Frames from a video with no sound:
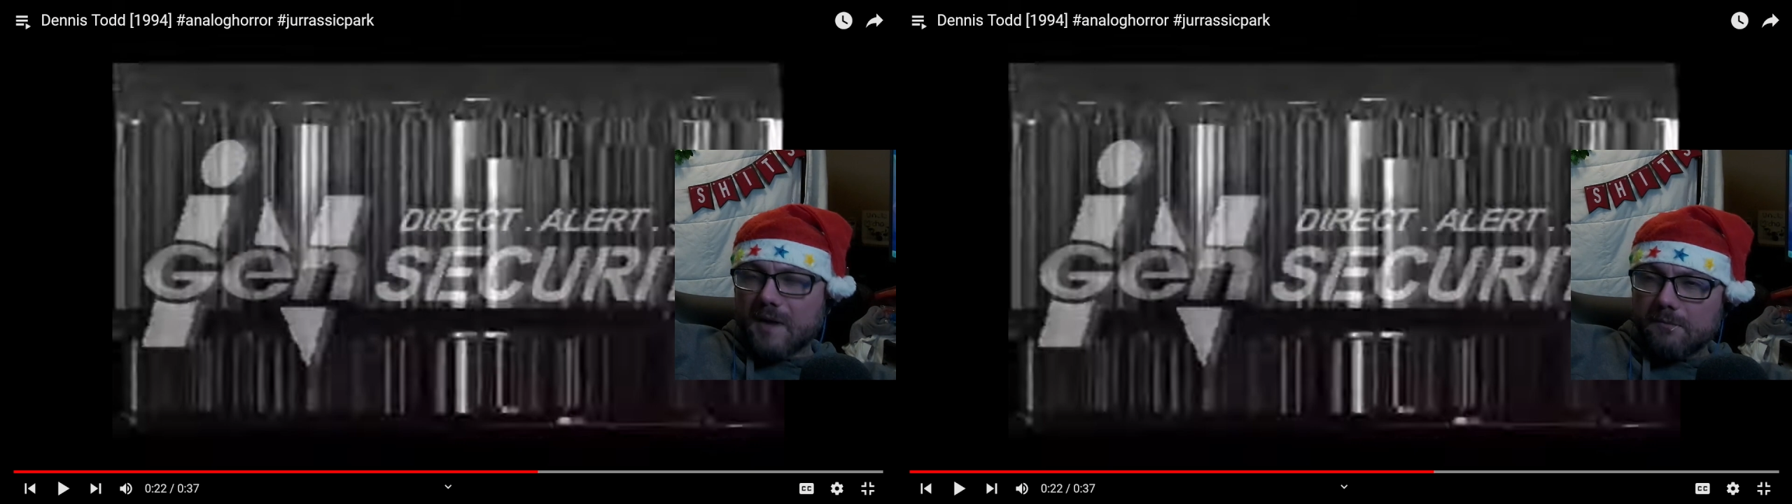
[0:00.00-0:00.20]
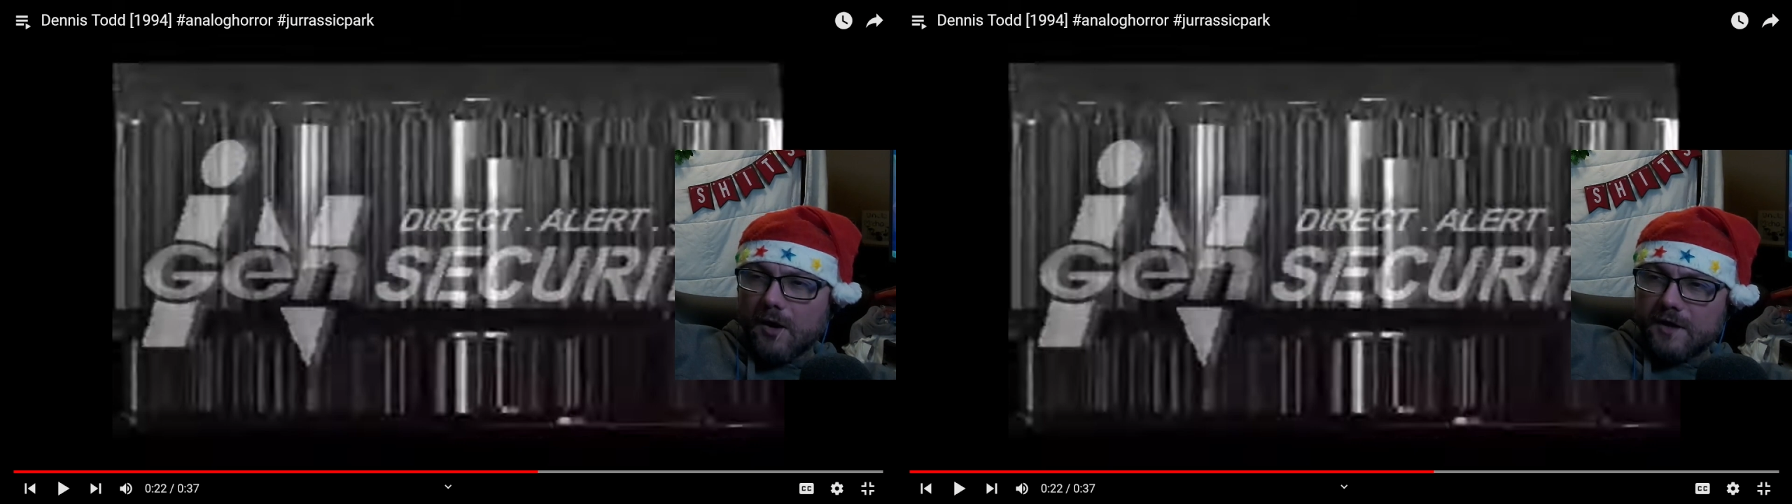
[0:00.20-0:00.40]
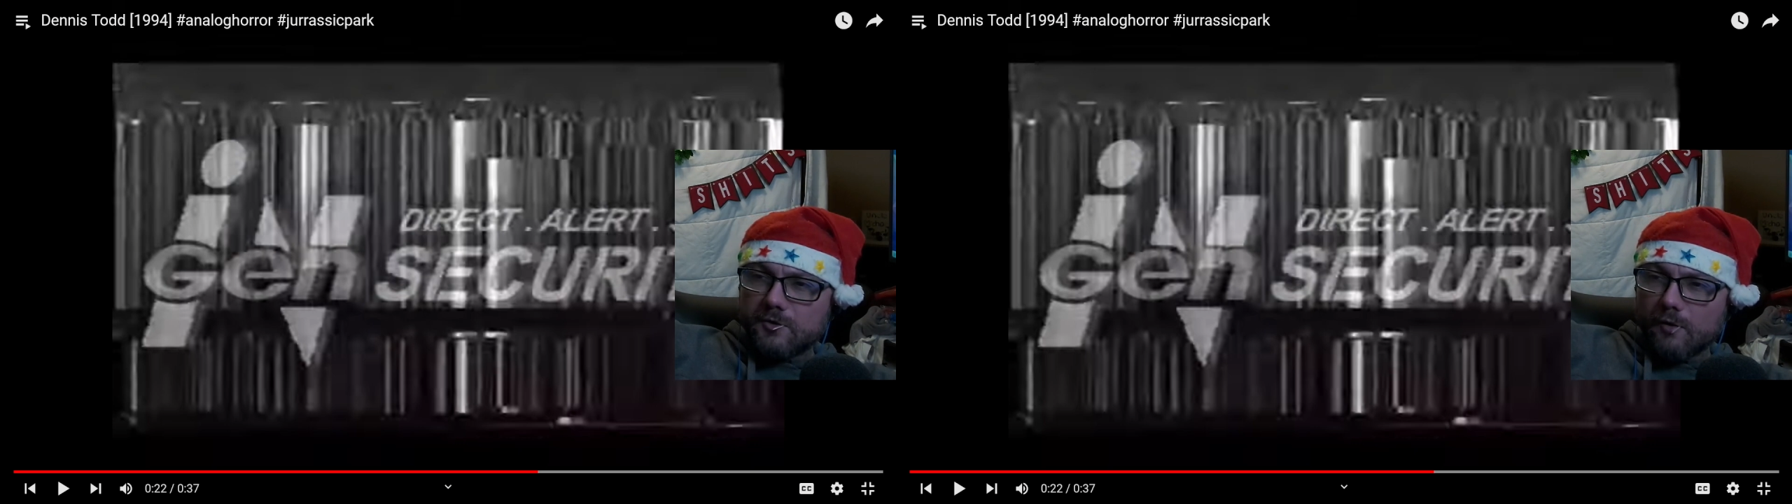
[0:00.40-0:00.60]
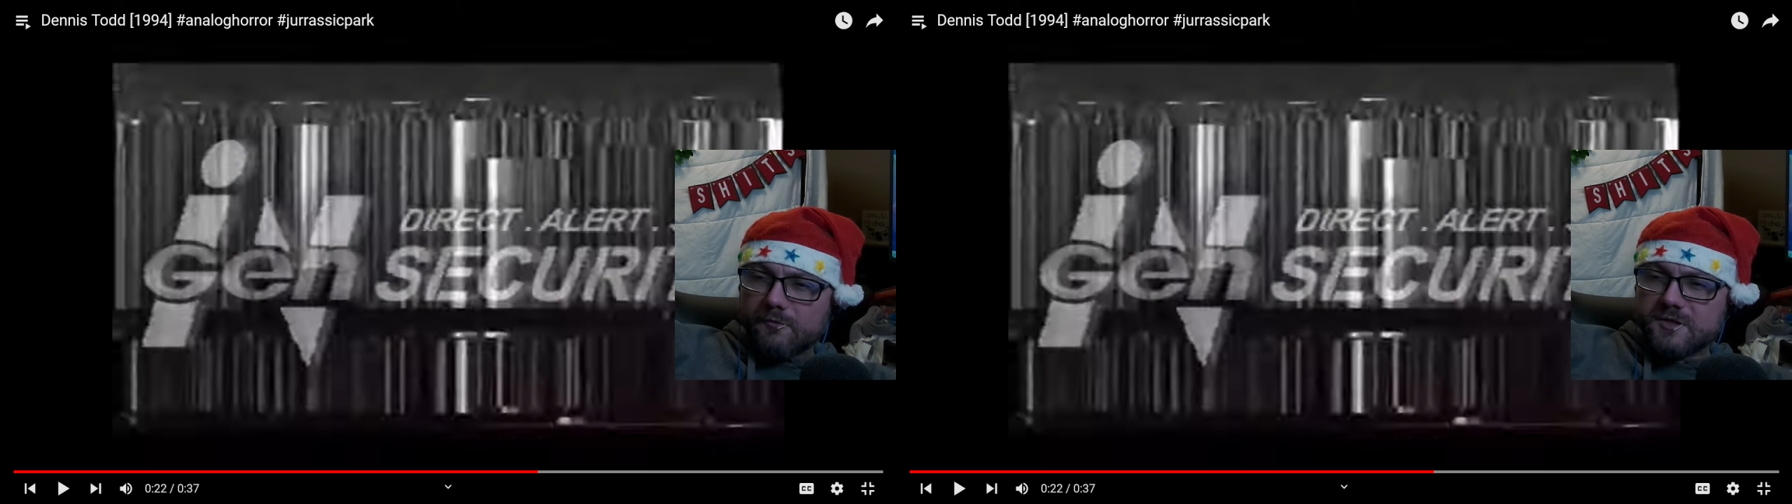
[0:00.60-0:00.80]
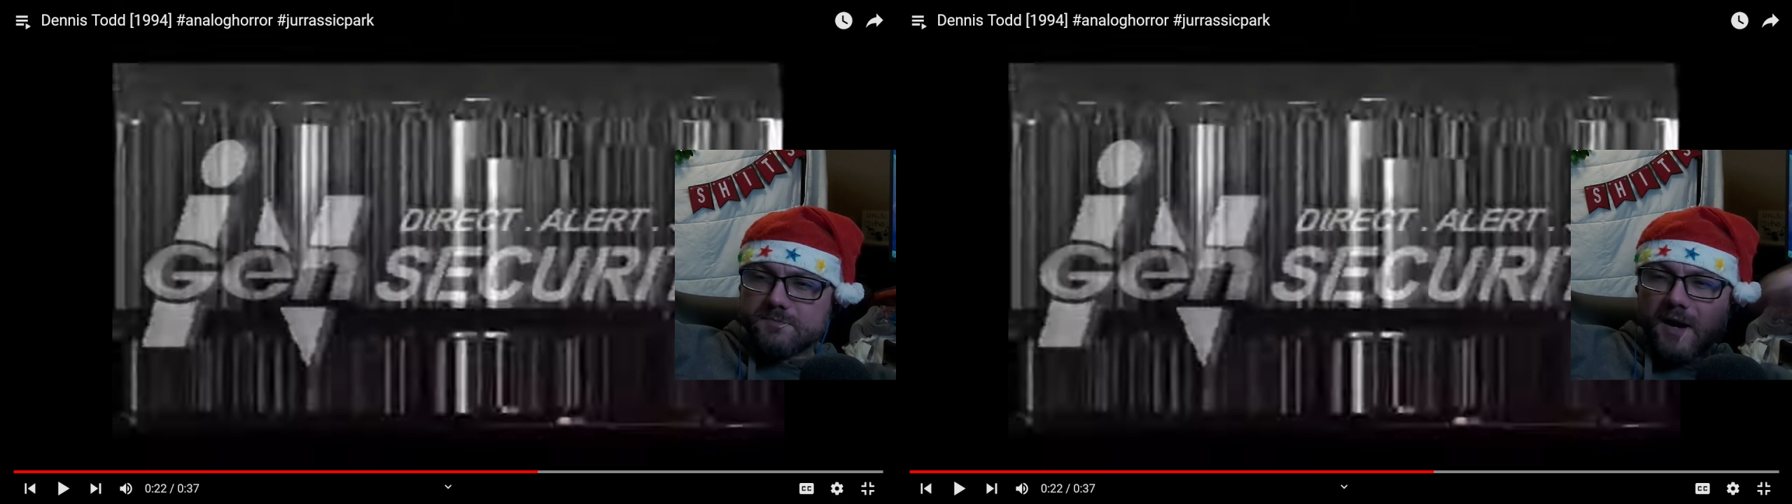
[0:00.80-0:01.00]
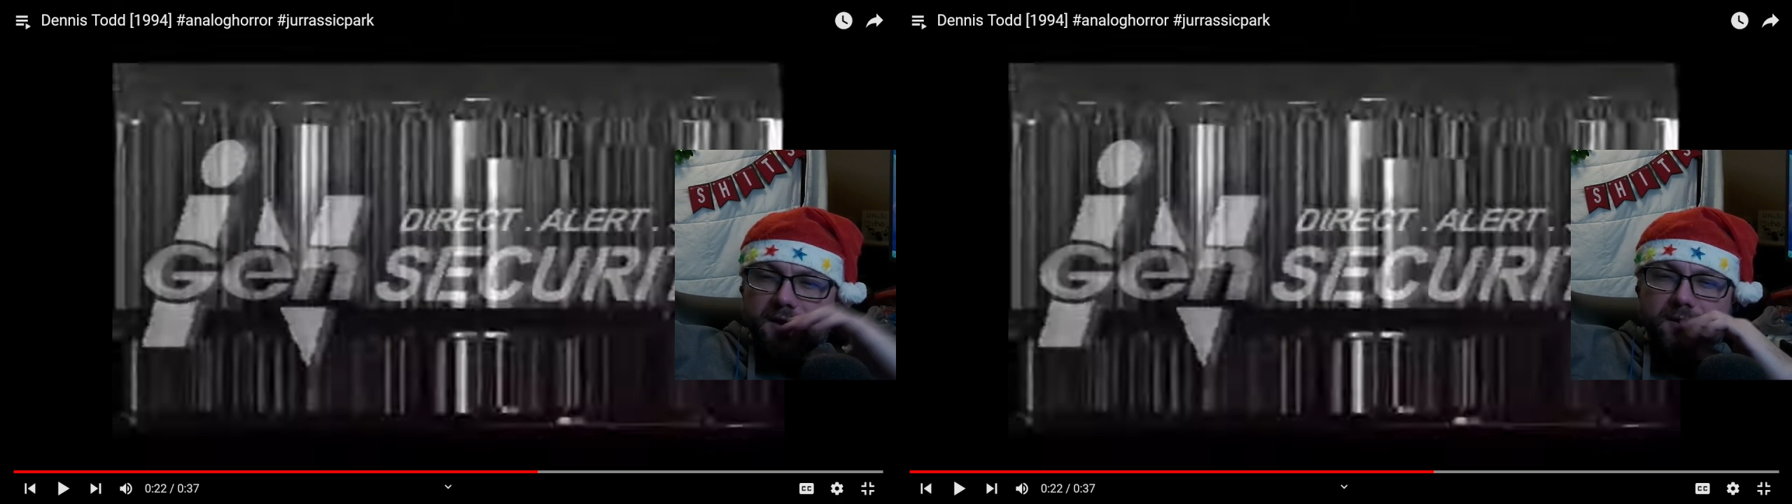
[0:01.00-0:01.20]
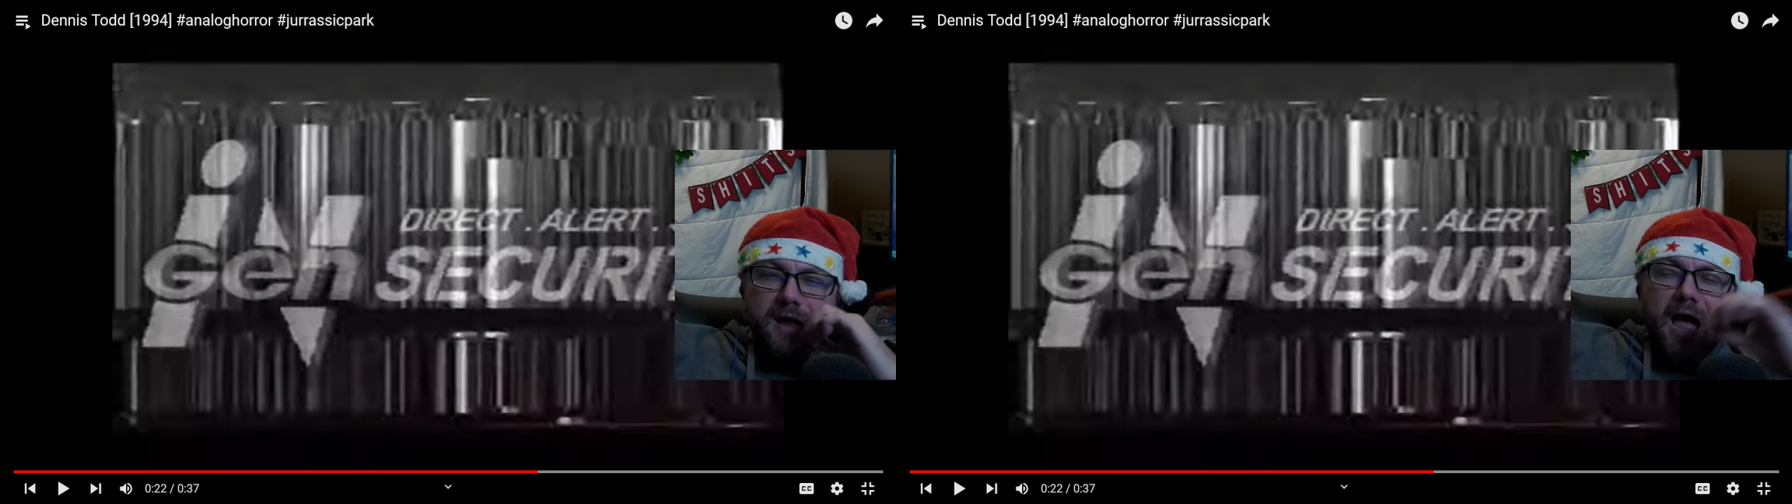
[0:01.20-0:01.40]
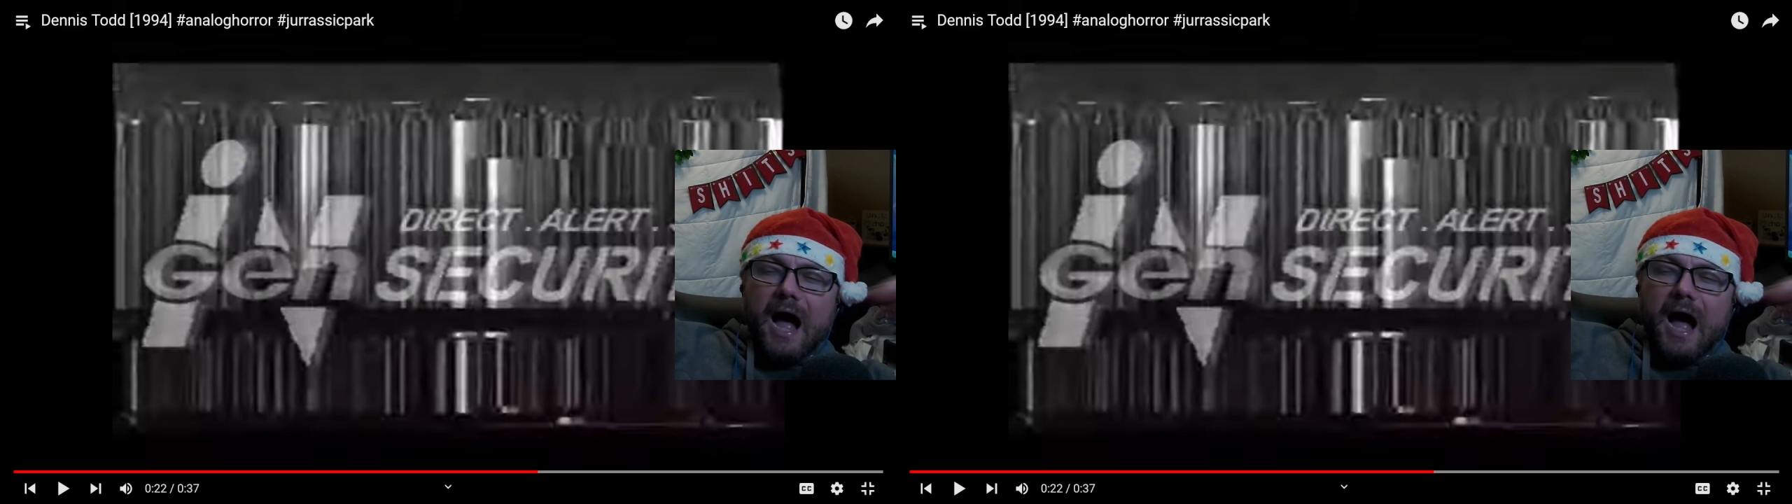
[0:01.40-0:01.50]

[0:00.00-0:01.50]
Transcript: my mind over a spider.